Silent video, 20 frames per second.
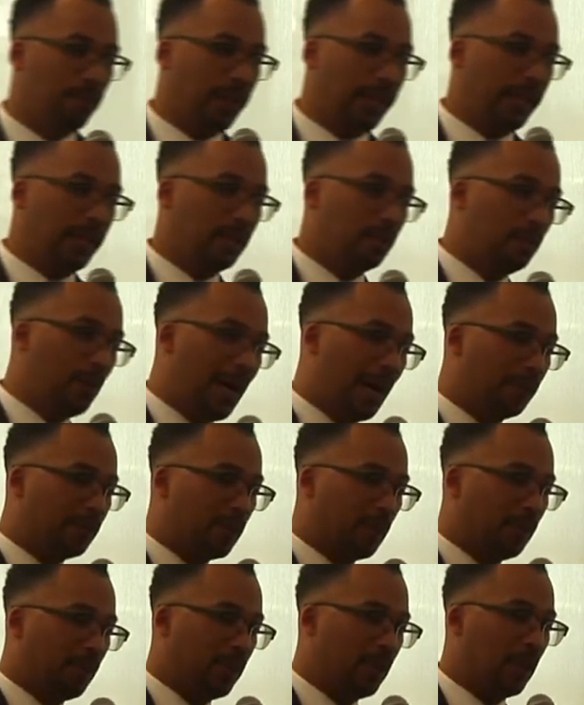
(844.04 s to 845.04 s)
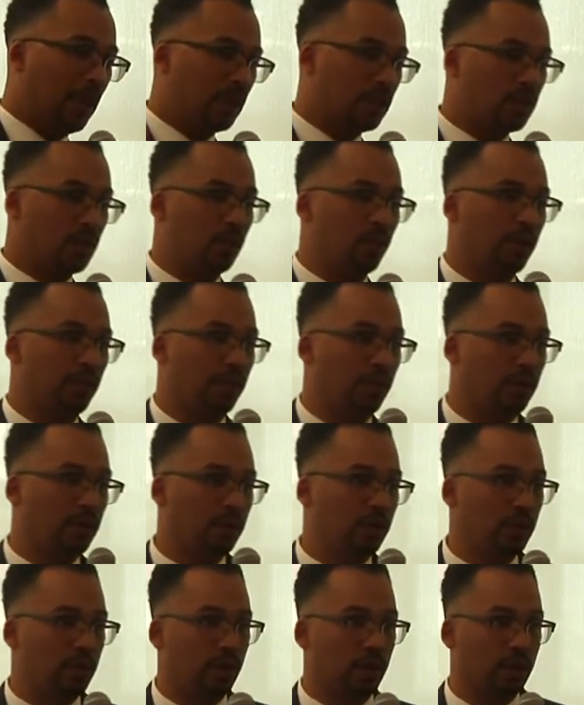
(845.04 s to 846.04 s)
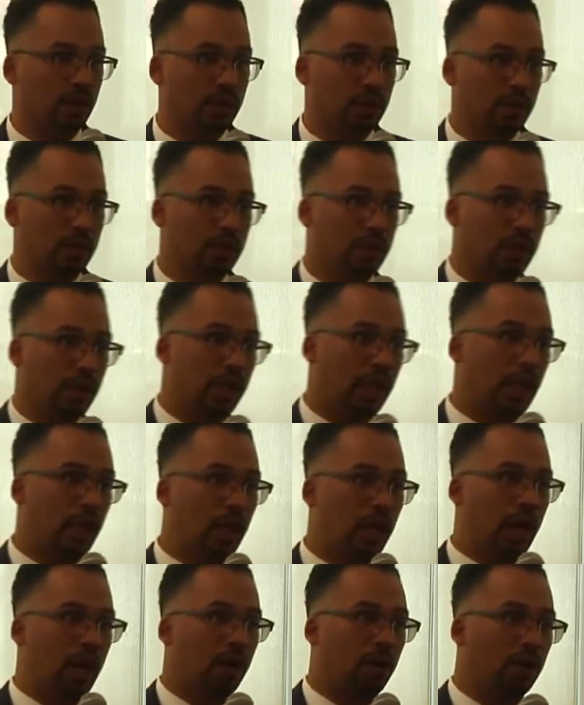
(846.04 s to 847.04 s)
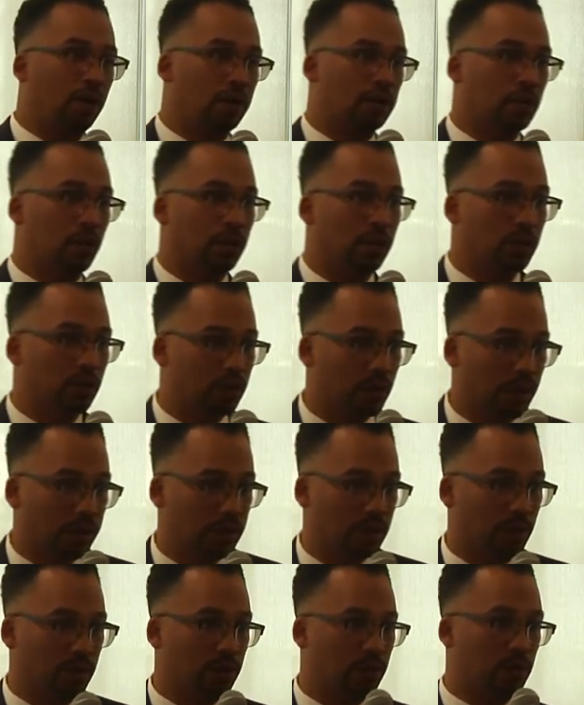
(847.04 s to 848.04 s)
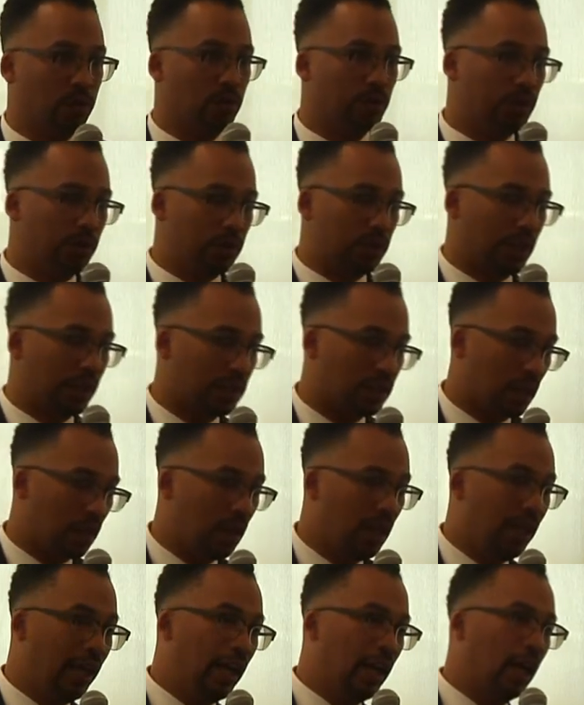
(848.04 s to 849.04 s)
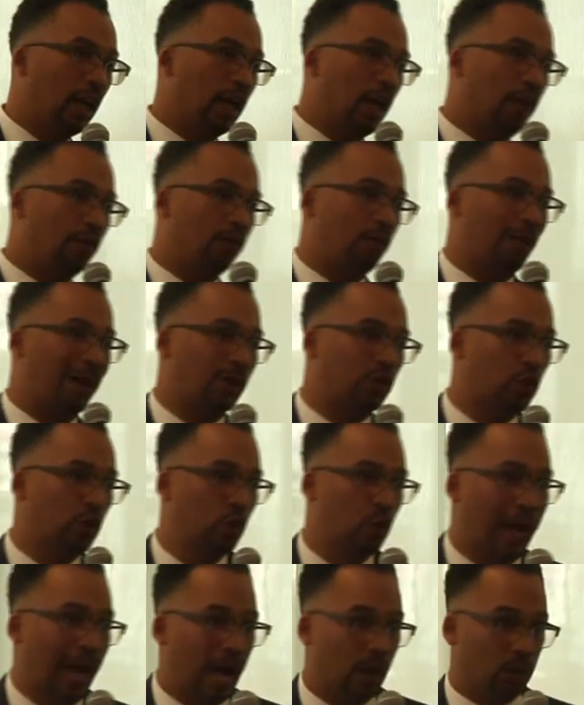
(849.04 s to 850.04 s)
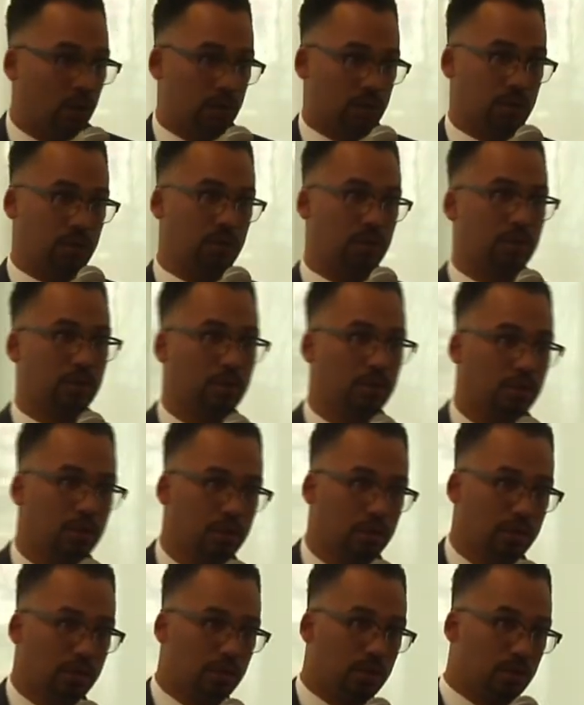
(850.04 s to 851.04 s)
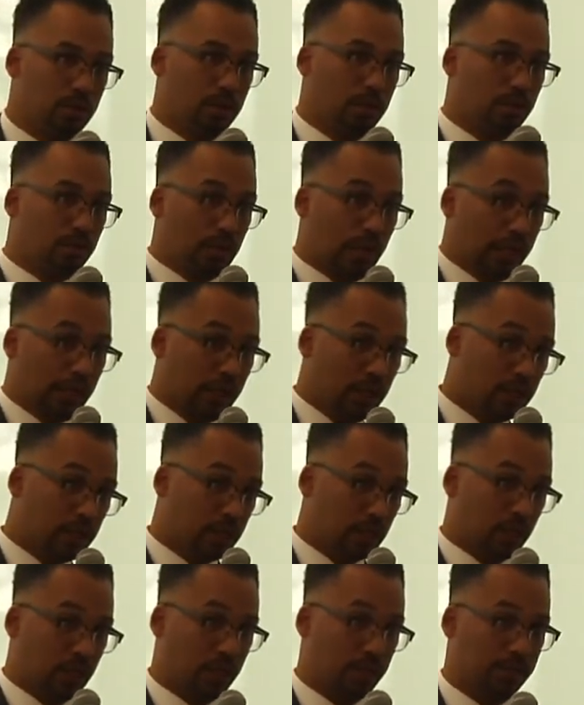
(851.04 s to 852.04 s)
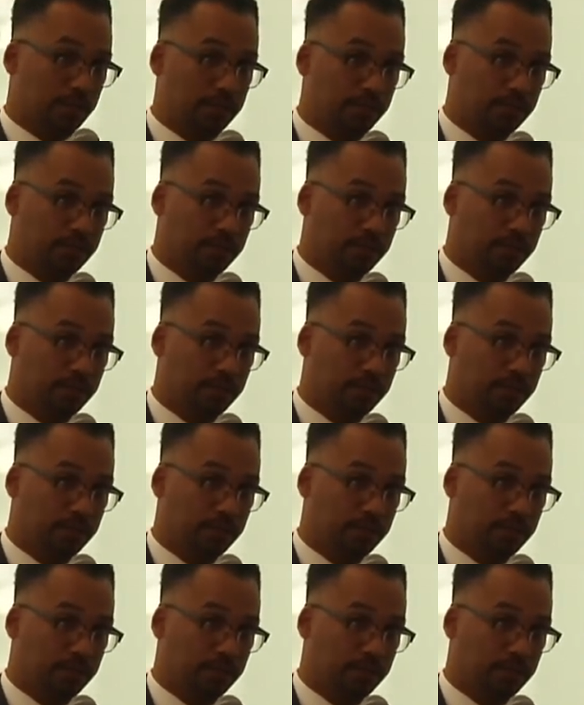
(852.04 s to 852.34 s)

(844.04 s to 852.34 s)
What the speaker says: and popped up in the Hudson River in New York and hung out. It's on YouTube. You check this out. Hung out for about 2 hours. Chinese sub.